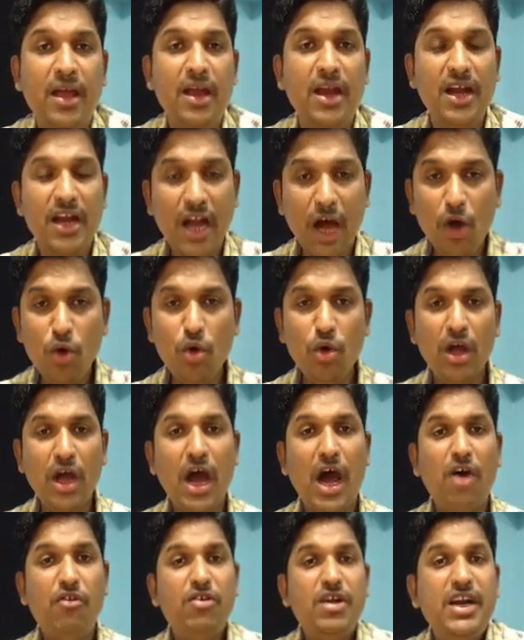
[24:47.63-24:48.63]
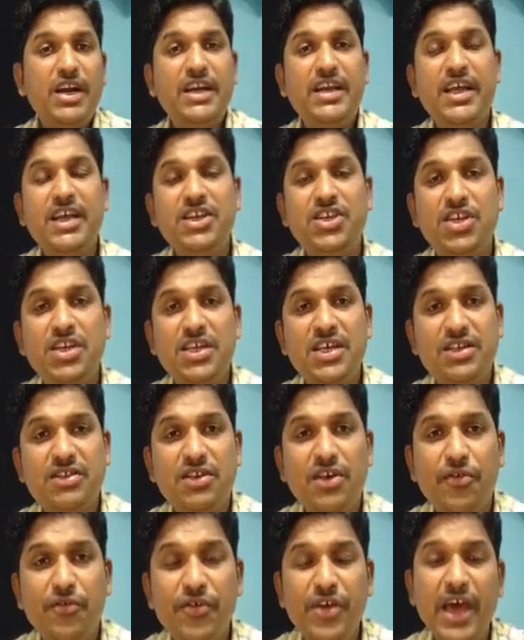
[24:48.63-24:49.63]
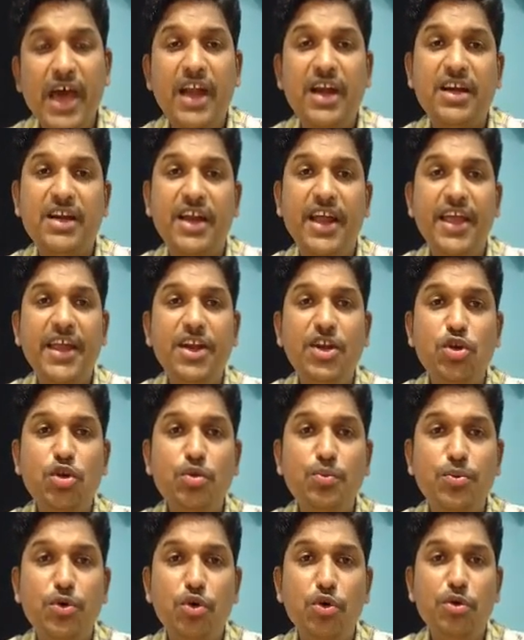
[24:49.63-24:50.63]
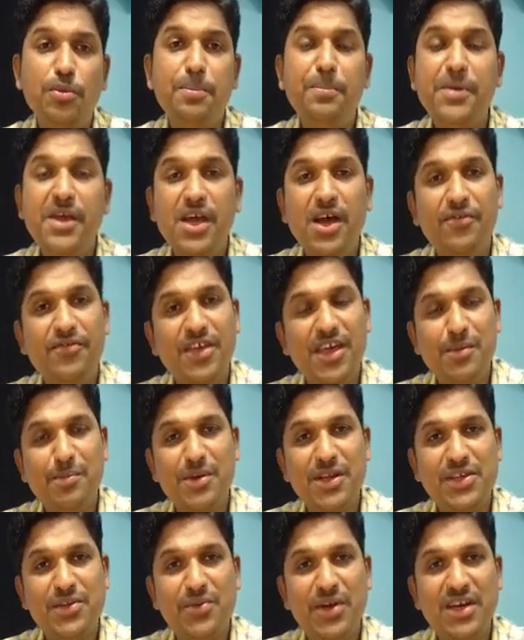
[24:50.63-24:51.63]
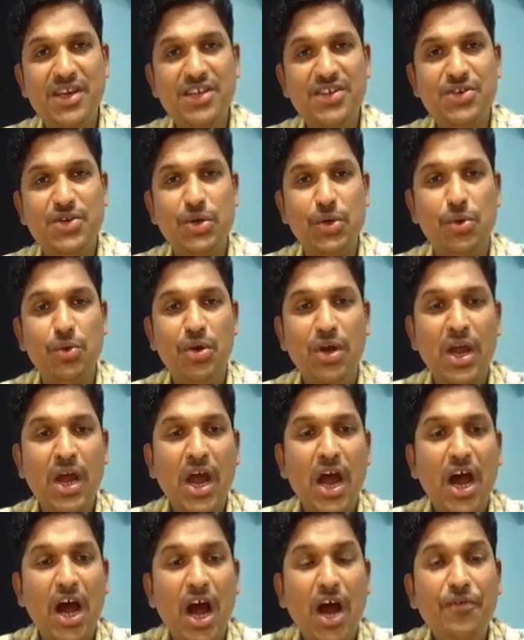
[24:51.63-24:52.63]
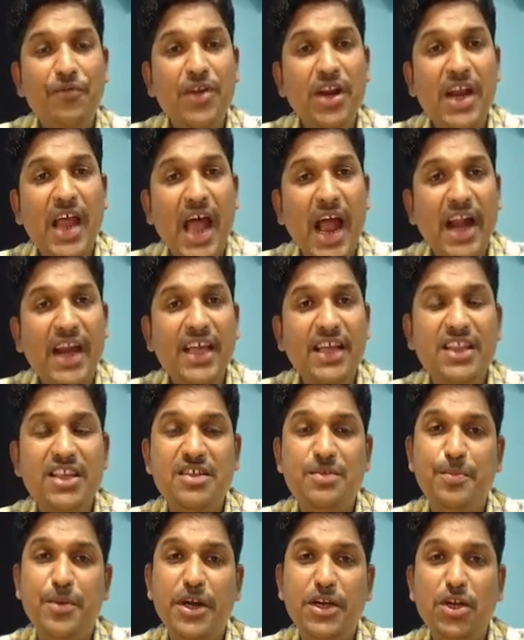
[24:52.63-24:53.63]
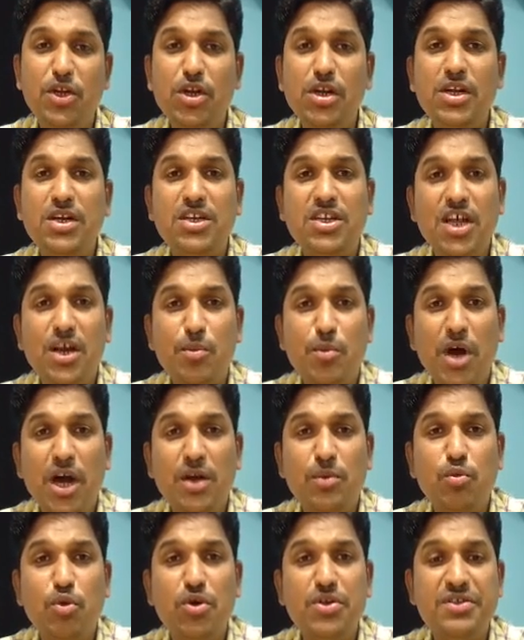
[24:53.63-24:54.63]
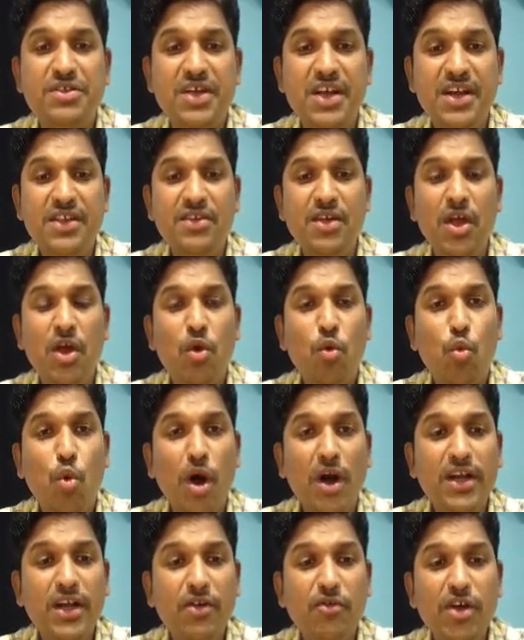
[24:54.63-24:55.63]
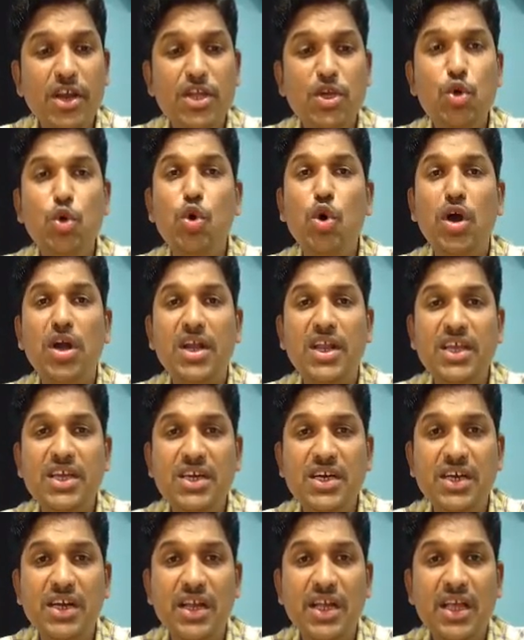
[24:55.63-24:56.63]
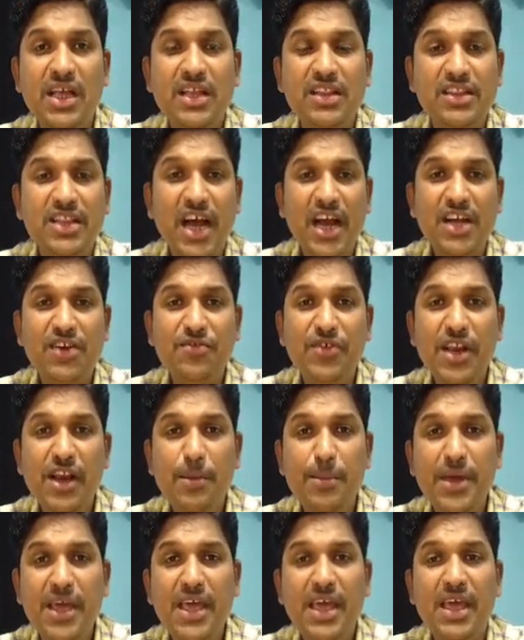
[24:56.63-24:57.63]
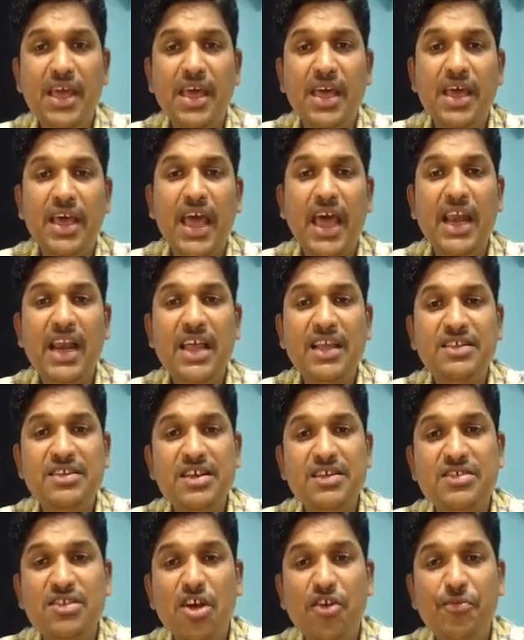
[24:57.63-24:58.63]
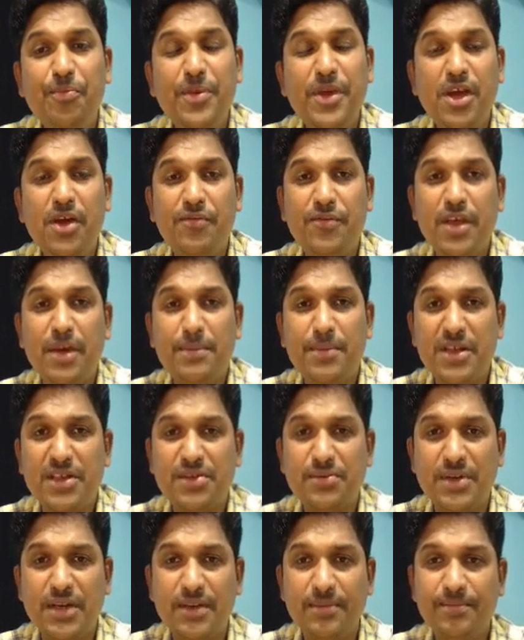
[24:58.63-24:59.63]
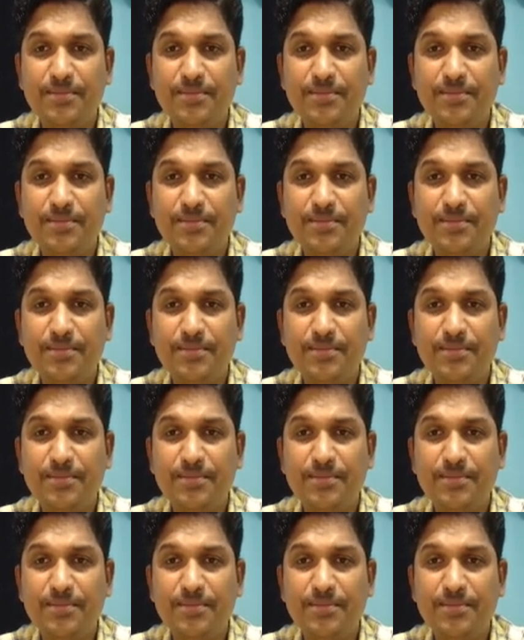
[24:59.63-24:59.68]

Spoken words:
Now our intention is we are trying to prove p of k plus 1 is true. After adding this particular term on both sides, whatever you got here, that will be LHS of p of k plus 1.